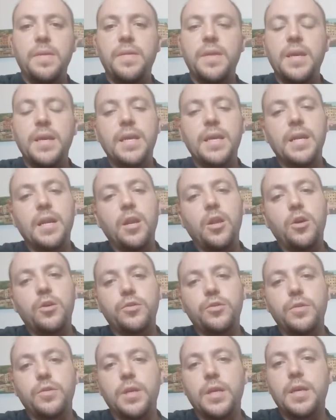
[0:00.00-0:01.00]
thinking a
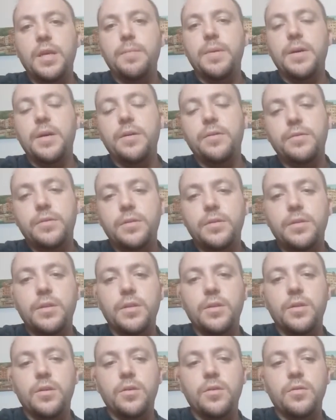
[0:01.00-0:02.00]
lot today about
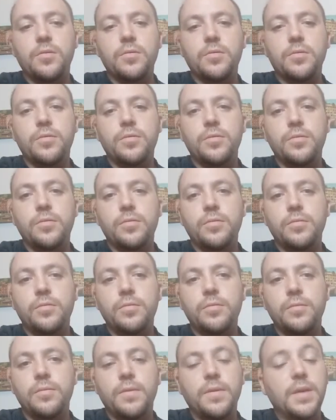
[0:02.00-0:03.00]

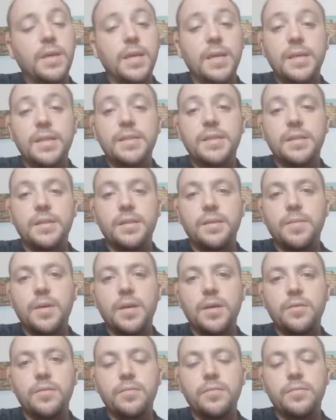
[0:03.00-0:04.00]
things and
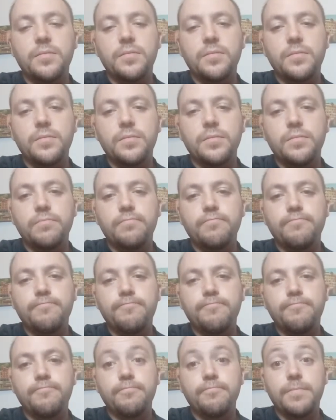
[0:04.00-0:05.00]
about
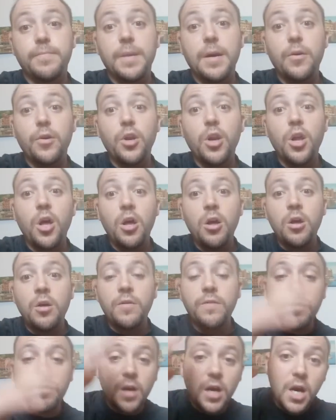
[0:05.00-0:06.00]

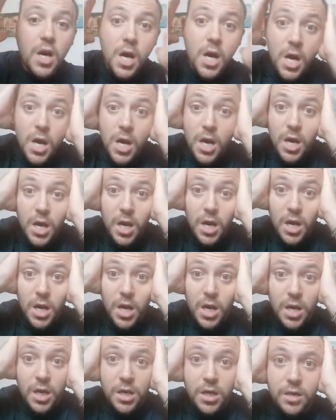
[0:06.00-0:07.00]
love.
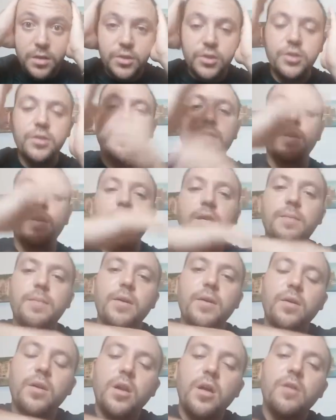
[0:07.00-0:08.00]
Shouldn't think
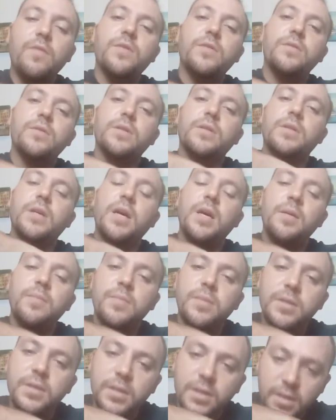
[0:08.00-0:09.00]
about love all the time,
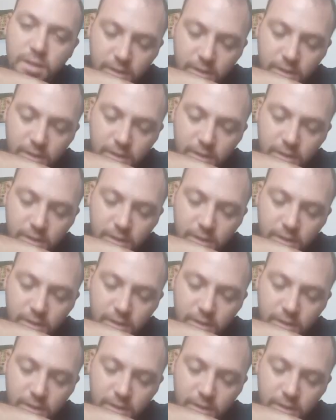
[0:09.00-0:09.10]
but